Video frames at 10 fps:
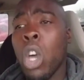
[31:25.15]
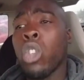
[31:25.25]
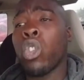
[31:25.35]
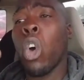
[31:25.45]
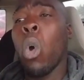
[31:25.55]

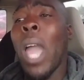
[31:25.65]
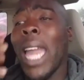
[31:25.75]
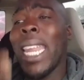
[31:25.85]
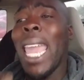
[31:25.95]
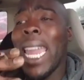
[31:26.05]
So at
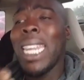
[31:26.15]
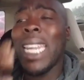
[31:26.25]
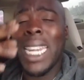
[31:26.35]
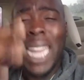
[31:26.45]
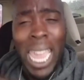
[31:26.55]
the end of the
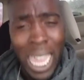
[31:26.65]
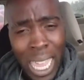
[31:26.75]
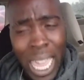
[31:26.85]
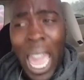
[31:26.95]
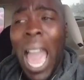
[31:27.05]
day,
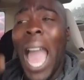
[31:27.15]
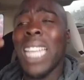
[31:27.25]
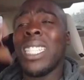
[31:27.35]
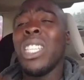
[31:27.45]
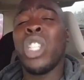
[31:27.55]
I
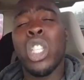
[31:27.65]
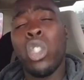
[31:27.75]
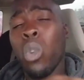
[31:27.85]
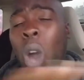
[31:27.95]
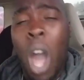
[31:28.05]
suggest
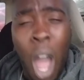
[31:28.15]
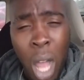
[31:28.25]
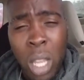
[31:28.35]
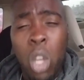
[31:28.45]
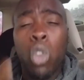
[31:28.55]
to
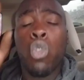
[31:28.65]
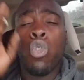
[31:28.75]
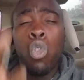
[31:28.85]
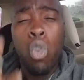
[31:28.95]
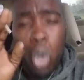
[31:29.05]
all,
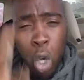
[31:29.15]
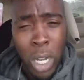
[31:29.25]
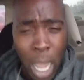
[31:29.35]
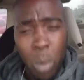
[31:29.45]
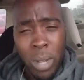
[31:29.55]
do good
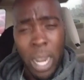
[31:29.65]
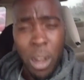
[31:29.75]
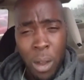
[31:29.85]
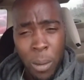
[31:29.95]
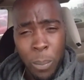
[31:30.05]
out there